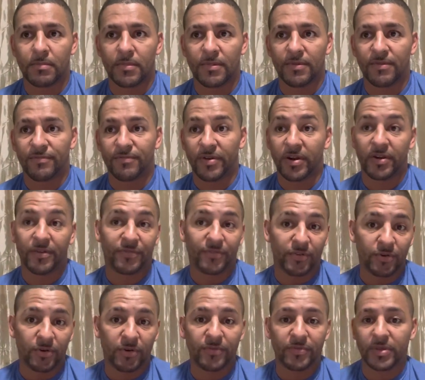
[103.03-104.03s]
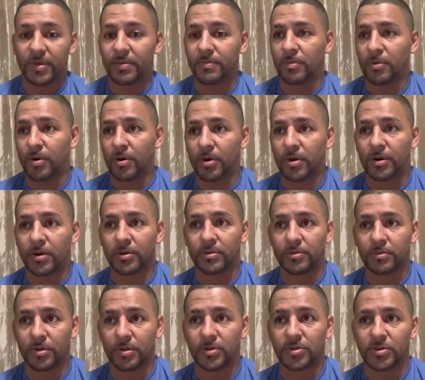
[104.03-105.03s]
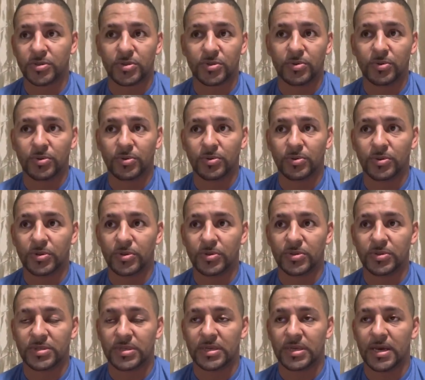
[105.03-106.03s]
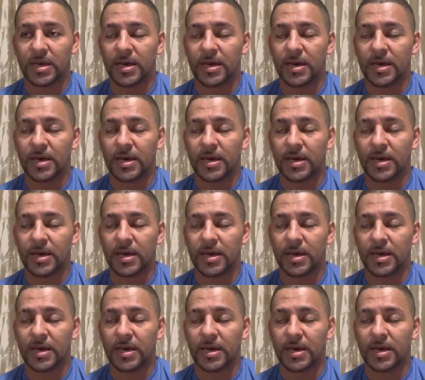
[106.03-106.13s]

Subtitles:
Very few of them are those who use the,